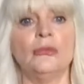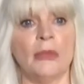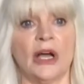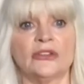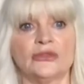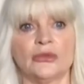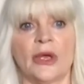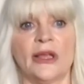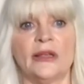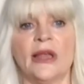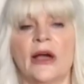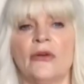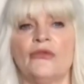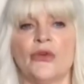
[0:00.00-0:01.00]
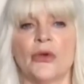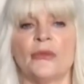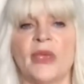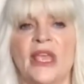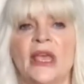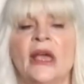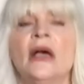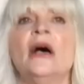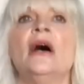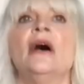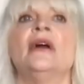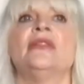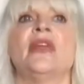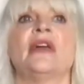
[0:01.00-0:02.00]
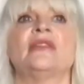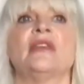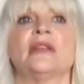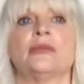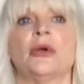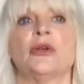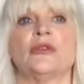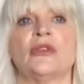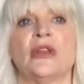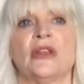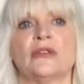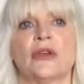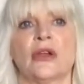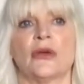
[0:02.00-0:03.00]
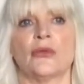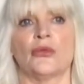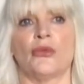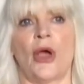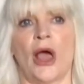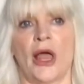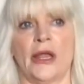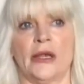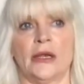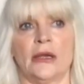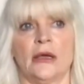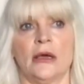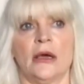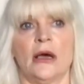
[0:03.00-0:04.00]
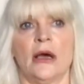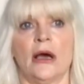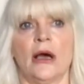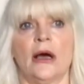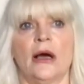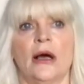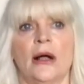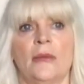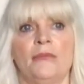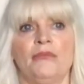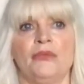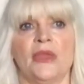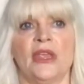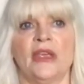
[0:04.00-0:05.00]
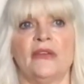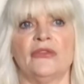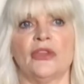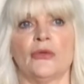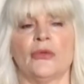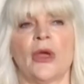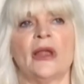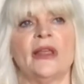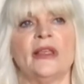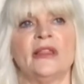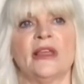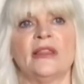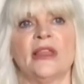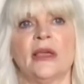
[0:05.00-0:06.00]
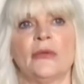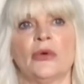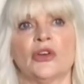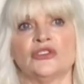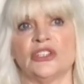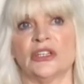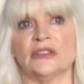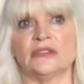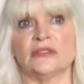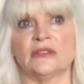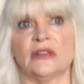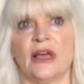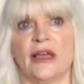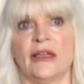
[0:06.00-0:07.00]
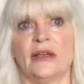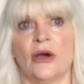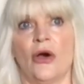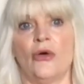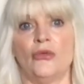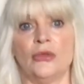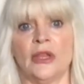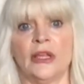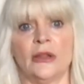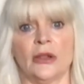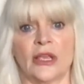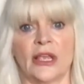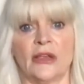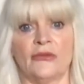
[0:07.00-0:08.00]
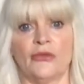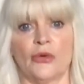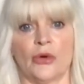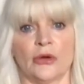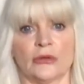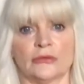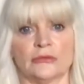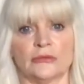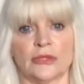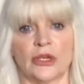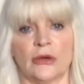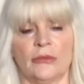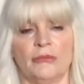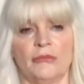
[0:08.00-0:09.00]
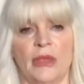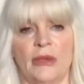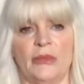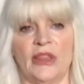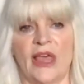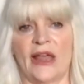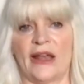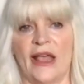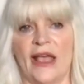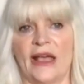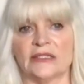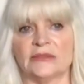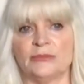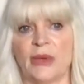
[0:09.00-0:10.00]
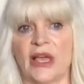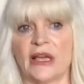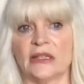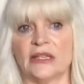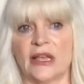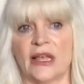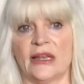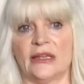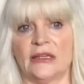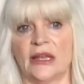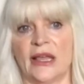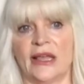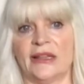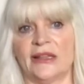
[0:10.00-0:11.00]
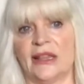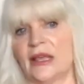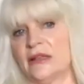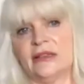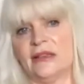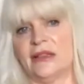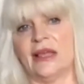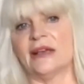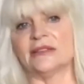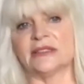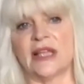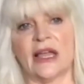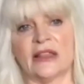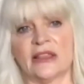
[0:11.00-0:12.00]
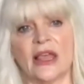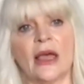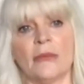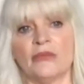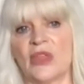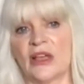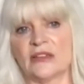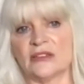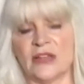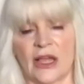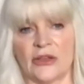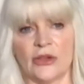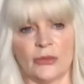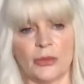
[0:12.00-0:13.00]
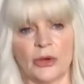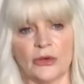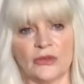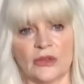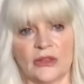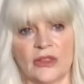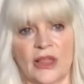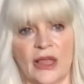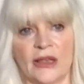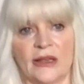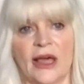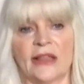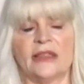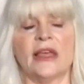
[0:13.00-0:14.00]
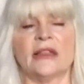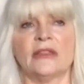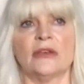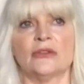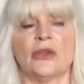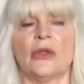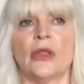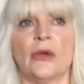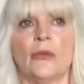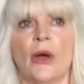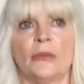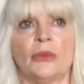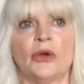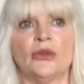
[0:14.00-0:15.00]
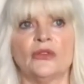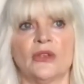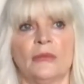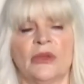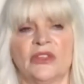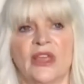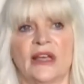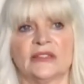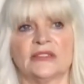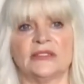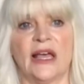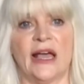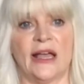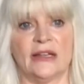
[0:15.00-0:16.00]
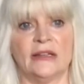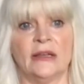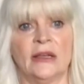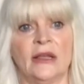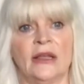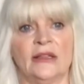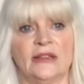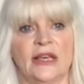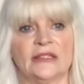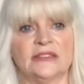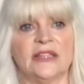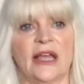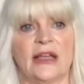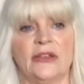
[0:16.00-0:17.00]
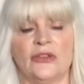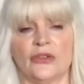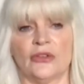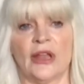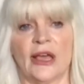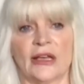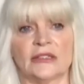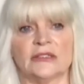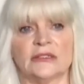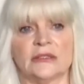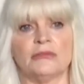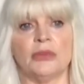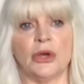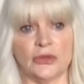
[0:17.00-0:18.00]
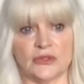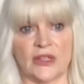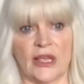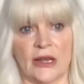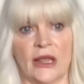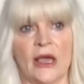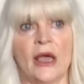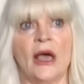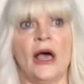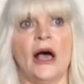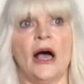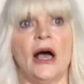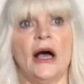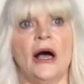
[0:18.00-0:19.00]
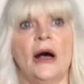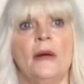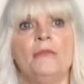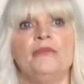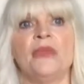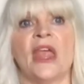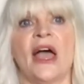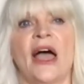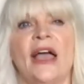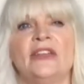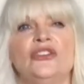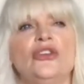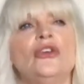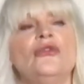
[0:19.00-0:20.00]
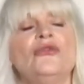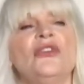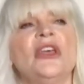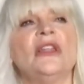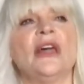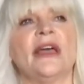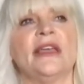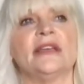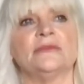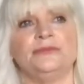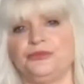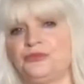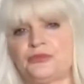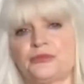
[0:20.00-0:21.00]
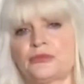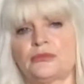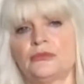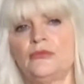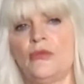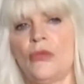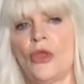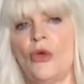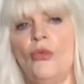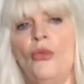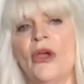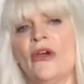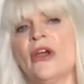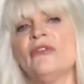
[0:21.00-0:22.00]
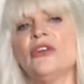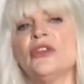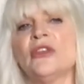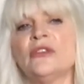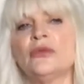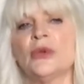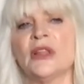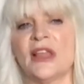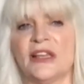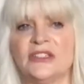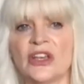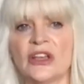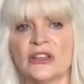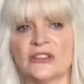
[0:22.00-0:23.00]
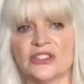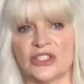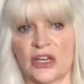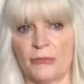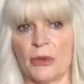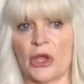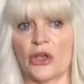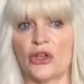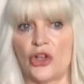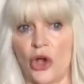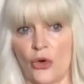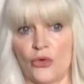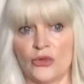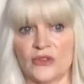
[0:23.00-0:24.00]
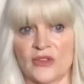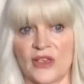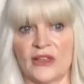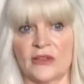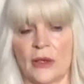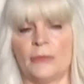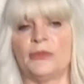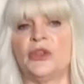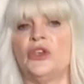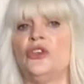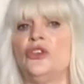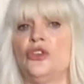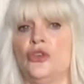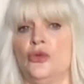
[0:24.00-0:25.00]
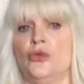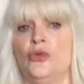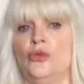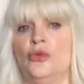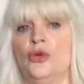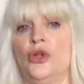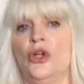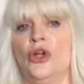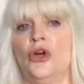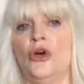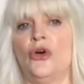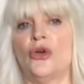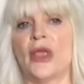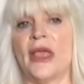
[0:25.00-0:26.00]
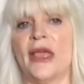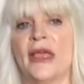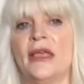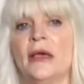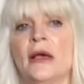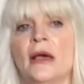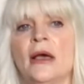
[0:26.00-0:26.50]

much right now for me that this person is going to run um, if they're running, then they were just like only looking for uh, maybe that aspect, and and that that's not them. That's not your person. Then, not that there's only one person, but that's not that's not your next person. Um, I do feel like wherever this relationship goes, it's up to you. Okay.